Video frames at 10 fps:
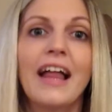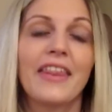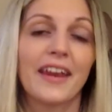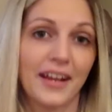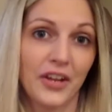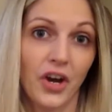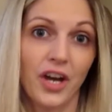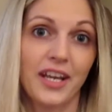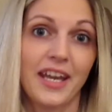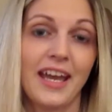that I
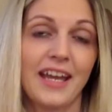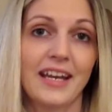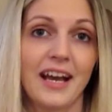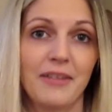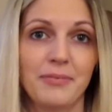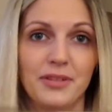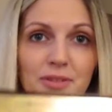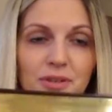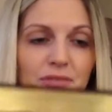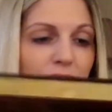got it, and I've been
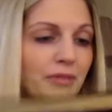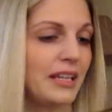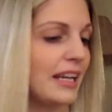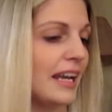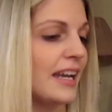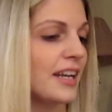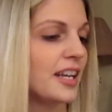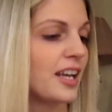sort of reading it